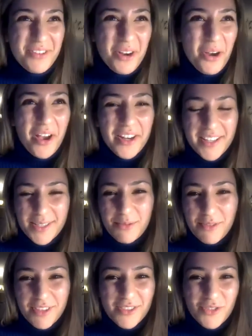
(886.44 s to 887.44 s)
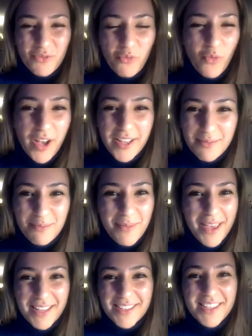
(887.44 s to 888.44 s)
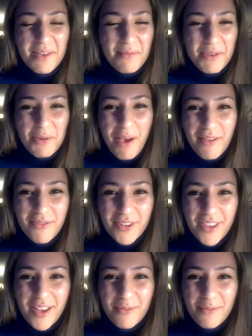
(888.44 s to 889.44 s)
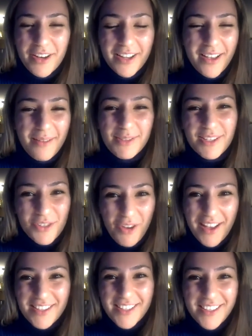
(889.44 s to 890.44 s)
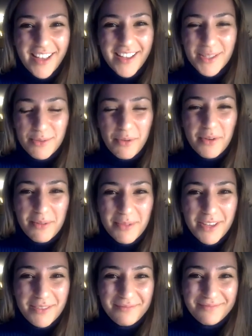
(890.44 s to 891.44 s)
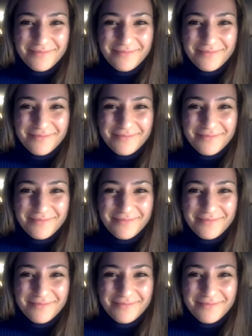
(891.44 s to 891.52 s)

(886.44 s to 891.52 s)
our audience with one main tip you have for them when it comes to attracting clients, what would it be?